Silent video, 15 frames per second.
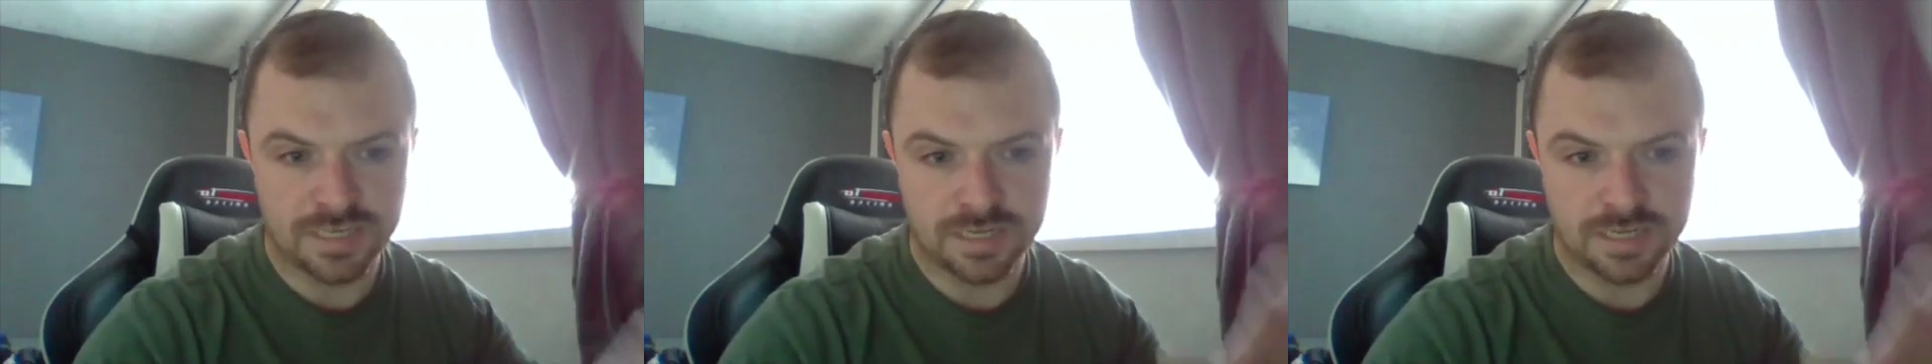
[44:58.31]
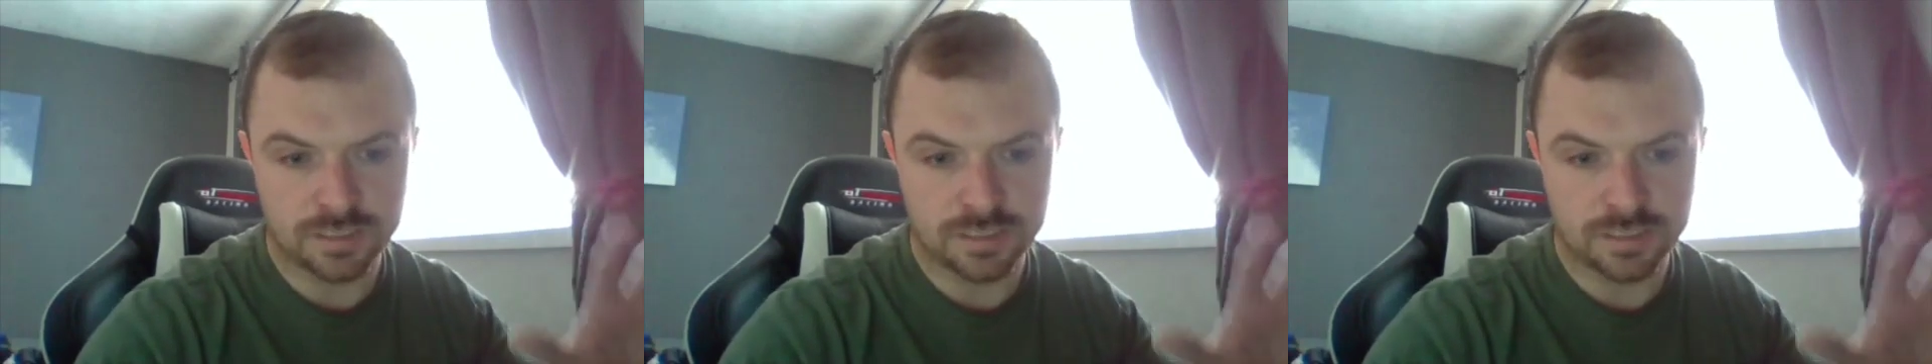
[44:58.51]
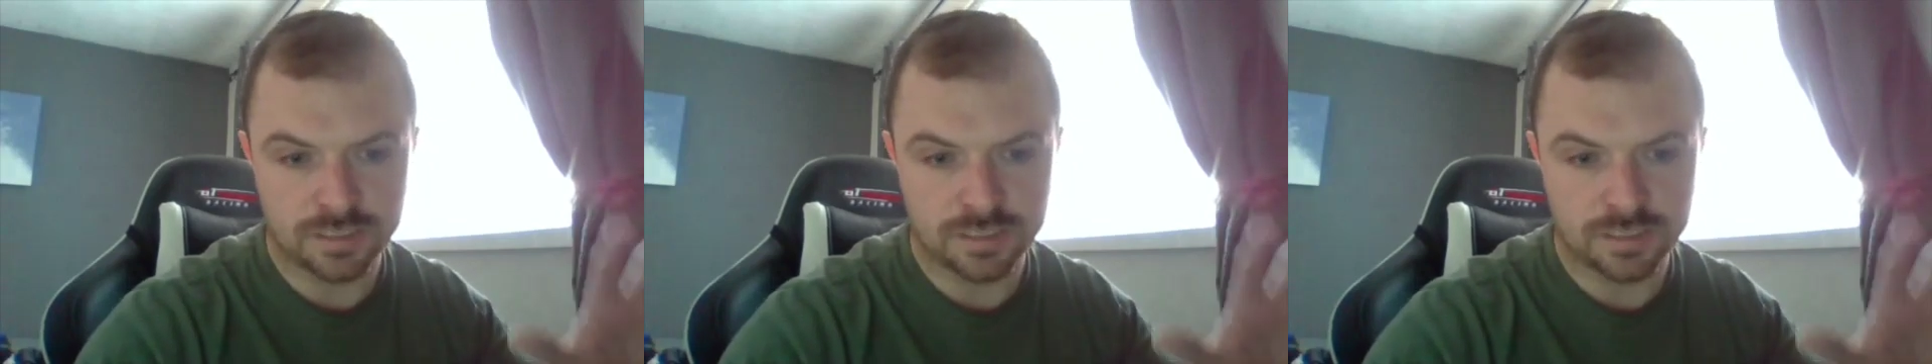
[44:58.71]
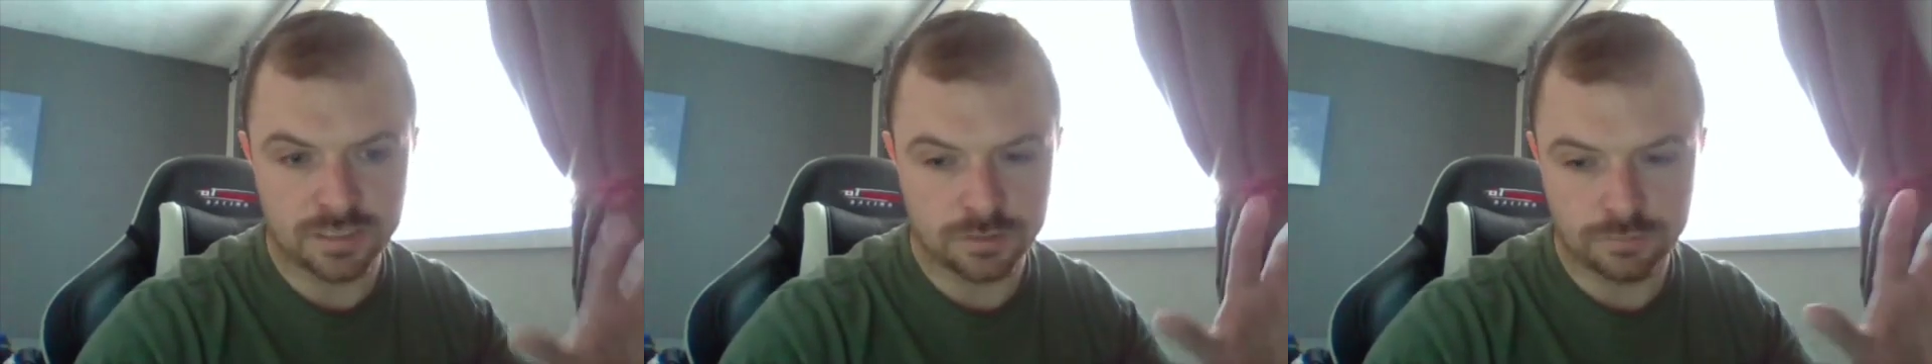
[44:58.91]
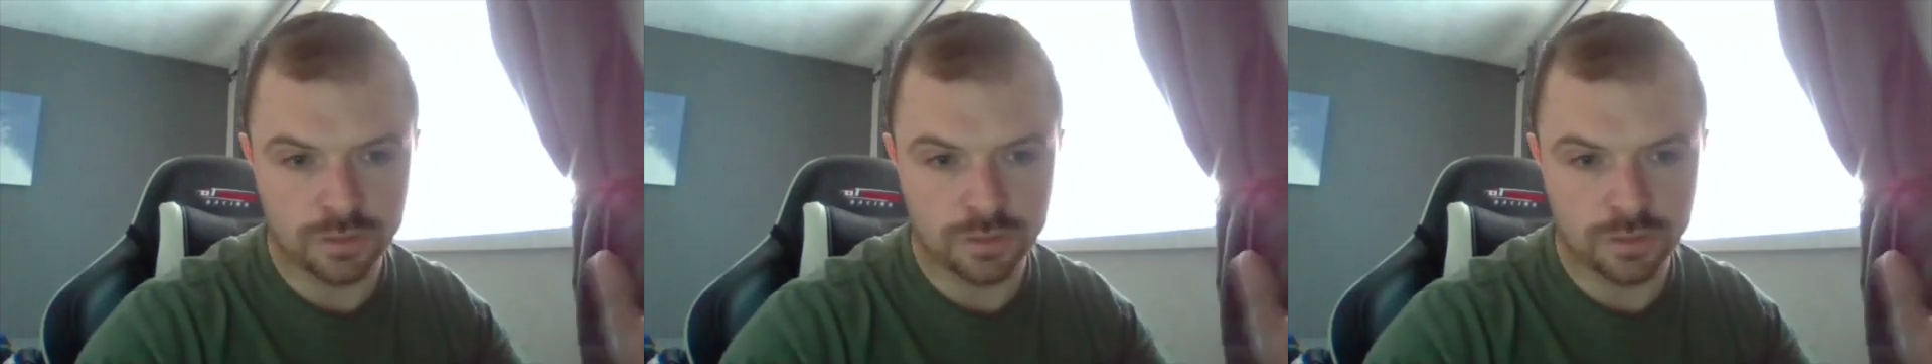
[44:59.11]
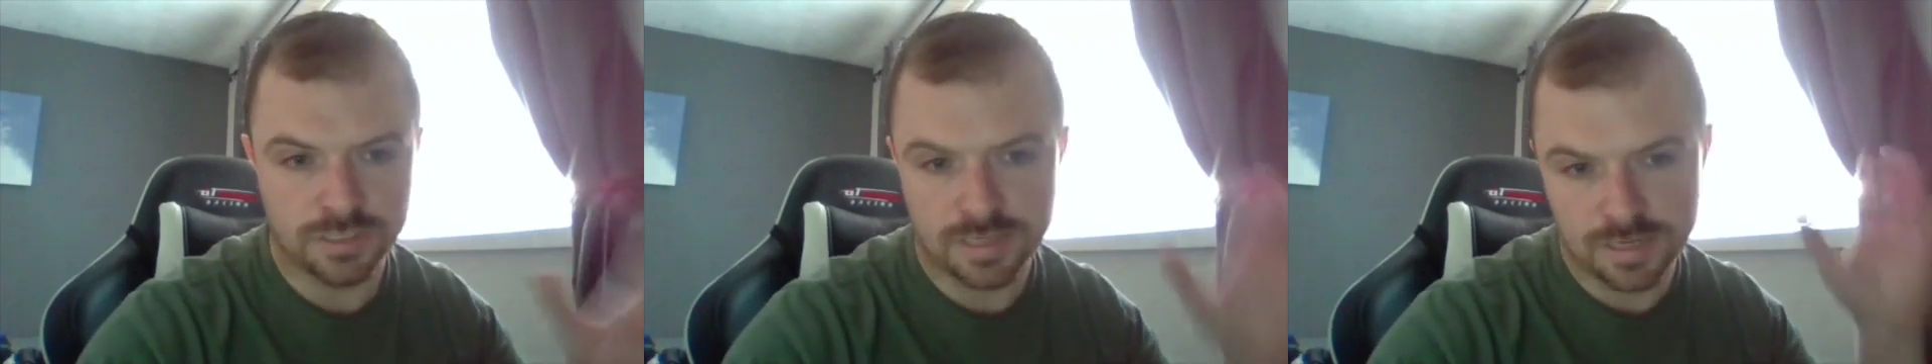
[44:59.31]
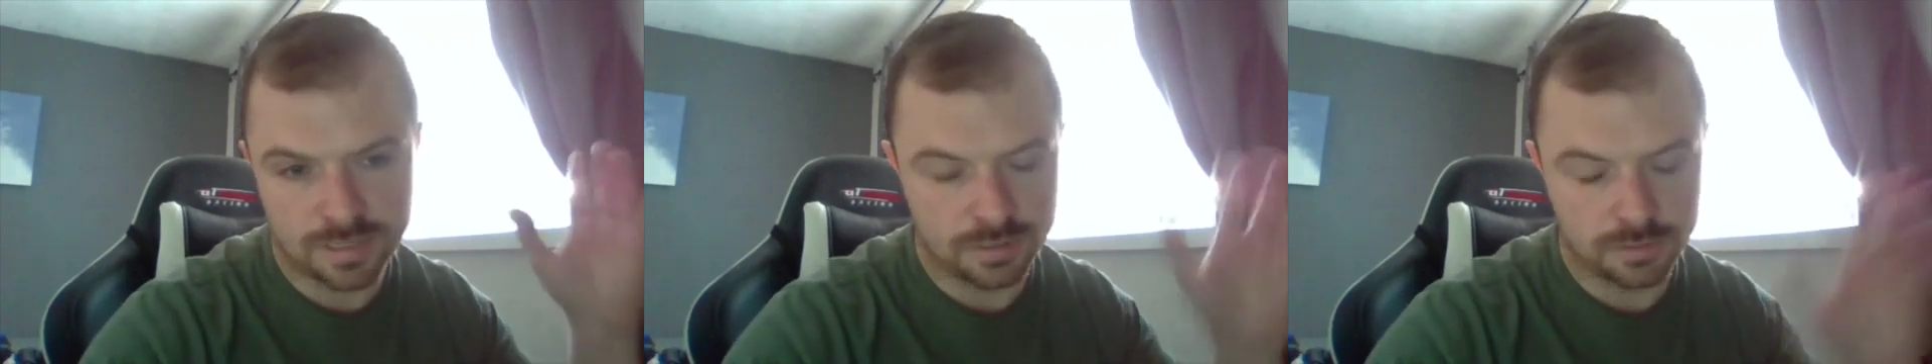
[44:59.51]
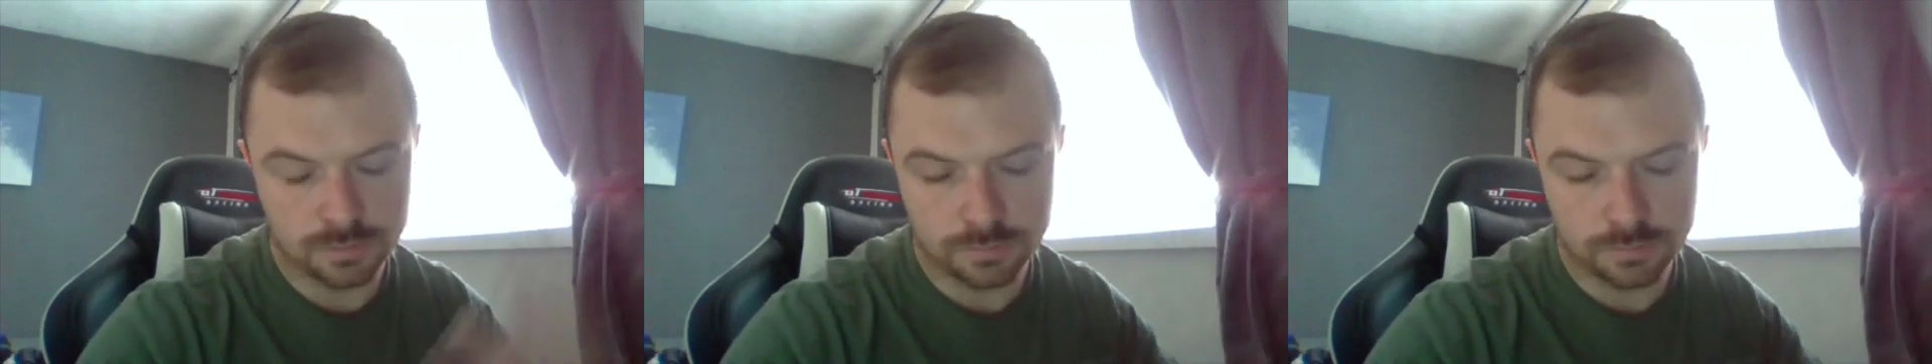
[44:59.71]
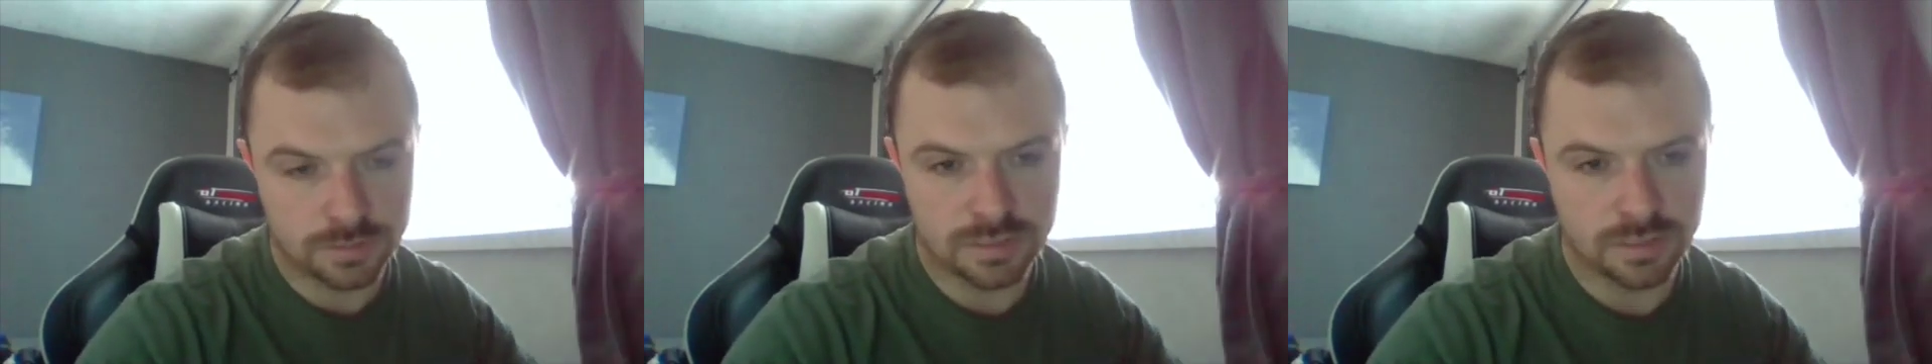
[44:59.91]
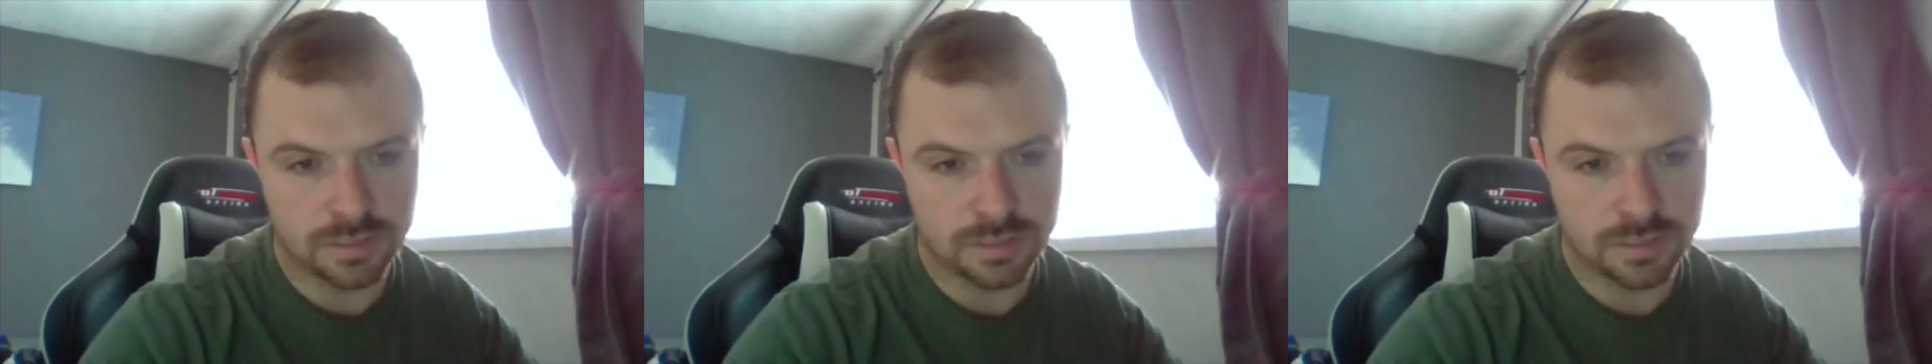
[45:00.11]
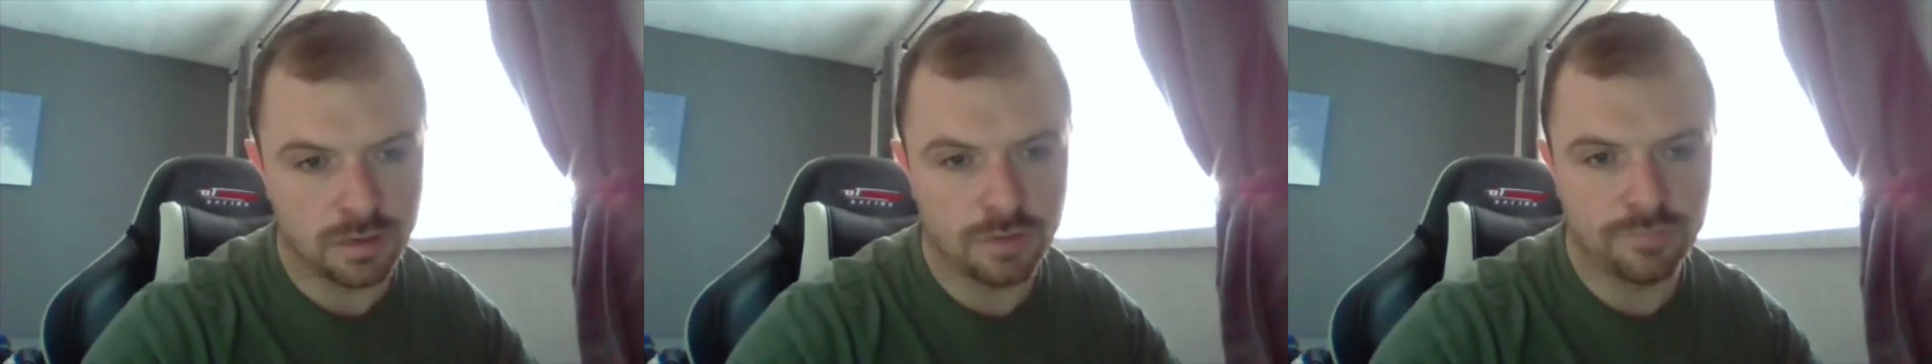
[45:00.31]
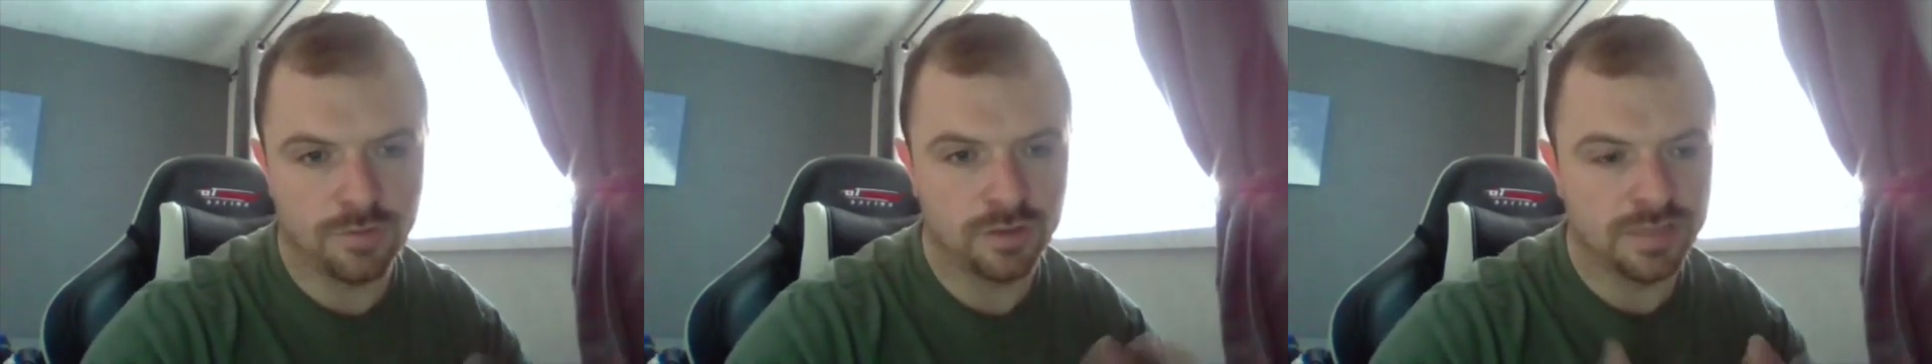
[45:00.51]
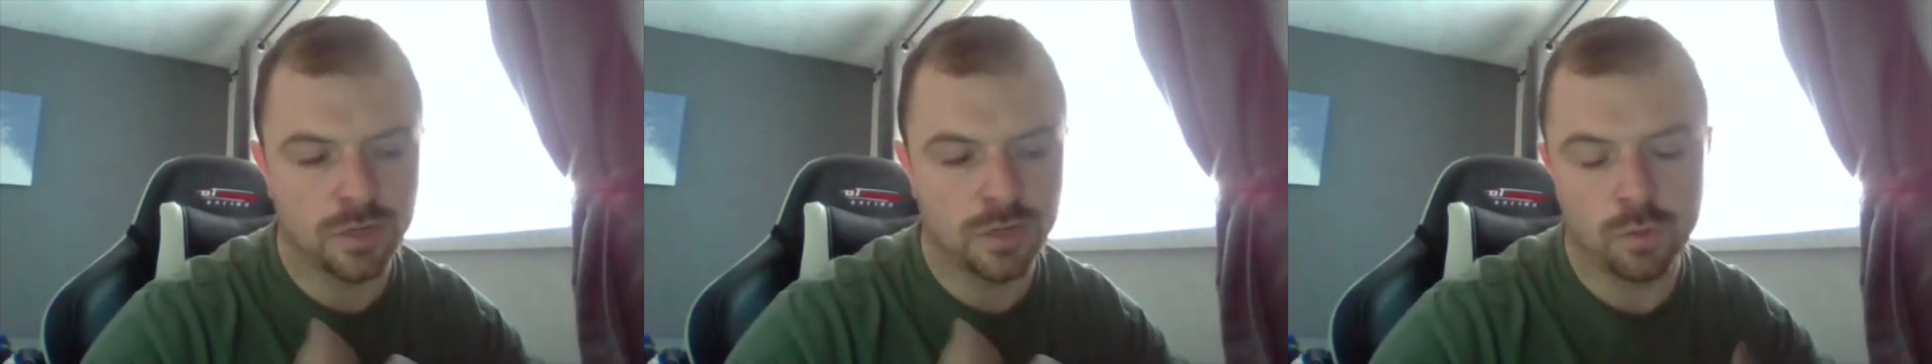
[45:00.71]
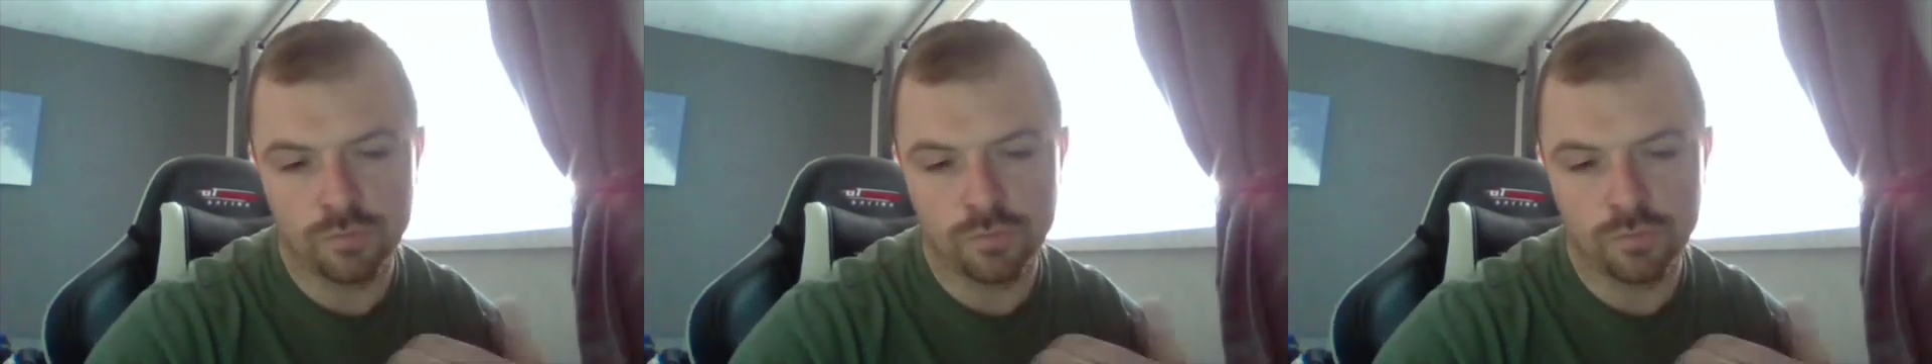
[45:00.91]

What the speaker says: 3 sets twice a day, and I find that quite